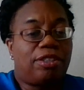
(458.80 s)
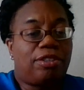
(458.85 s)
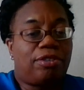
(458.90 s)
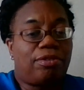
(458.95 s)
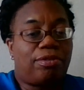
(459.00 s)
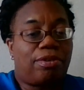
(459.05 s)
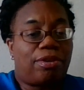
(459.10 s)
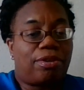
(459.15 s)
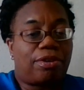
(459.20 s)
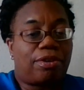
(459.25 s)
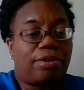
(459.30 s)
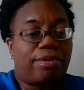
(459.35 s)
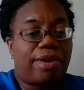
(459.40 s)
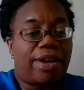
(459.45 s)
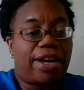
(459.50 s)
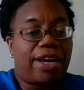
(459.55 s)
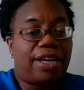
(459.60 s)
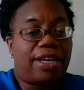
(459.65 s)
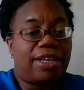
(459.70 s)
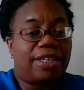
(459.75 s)
dew on the
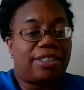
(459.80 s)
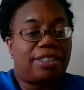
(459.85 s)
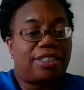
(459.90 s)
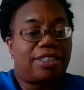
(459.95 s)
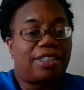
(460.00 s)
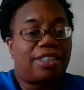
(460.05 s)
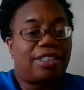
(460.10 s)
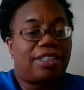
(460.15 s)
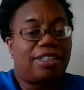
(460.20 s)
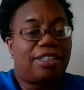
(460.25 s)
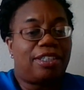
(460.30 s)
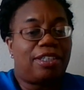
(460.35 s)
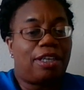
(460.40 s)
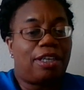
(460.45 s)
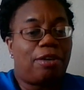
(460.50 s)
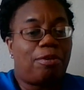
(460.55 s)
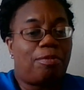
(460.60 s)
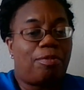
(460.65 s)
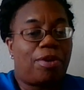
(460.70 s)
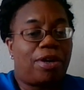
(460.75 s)
grass,
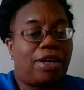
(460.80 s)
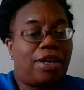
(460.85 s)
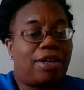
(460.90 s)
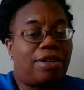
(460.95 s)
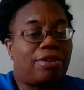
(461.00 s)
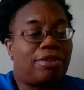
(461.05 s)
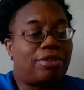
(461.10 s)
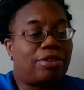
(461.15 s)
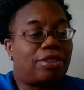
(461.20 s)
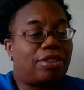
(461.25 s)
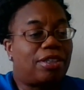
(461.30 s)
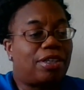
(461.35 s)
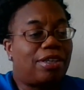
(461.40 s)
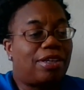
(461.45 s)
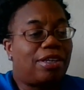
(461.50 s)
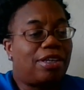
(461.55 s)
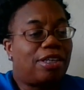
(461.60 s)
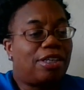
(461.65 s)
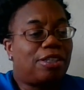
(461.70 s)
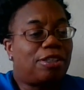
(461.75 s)
deep wells,
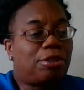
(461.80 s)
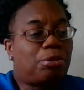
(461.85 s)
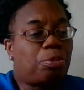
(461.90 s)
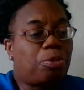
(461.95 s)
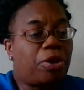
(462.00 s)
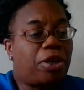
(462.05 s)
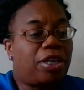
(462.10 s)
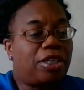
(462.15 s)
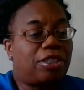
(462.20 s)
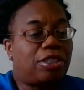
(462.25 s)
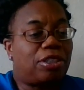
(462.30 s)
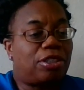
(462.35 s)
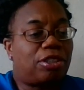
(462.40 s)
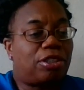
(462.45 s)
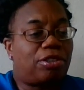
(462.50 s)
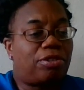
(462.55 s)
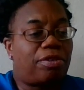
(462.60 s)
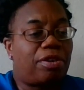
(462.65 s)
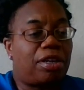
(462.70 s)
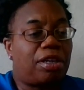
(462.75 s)
springs, and
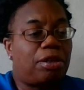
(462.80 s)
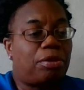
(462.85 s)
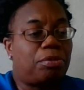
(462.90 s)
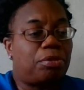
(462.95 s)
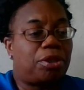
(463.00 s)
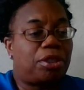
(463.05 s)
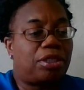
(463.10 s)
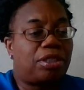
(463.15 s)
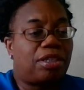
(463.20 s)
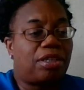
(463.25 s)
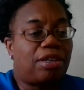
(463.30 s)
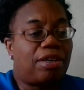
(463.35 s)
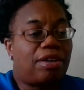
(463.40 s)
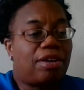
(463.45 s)
streams.